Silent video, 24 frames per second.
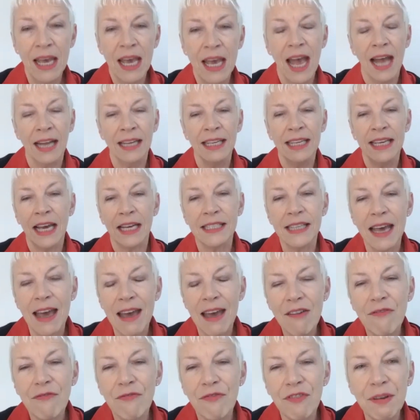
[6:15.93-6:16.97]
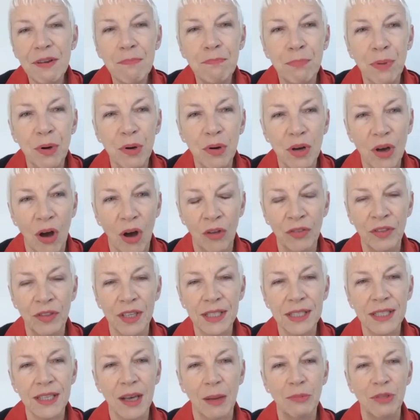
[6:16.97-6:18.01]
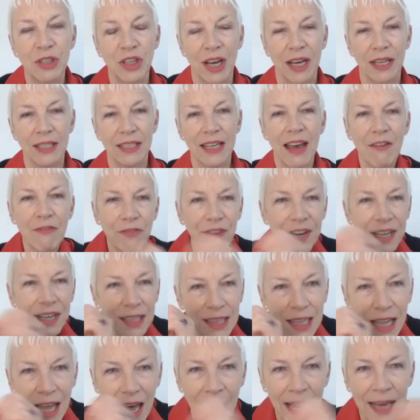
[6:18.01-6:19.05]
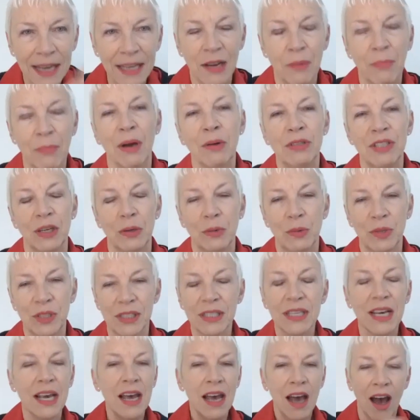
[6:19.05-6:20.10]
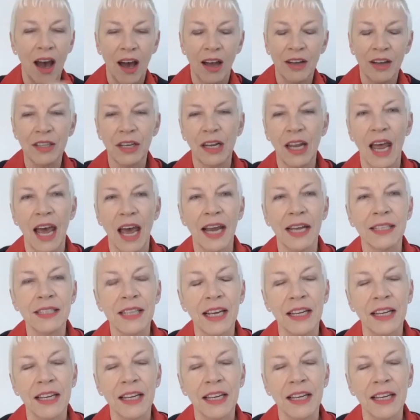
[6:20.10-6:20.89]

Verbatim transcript: And he had every book on the subject, every line about it was underlined.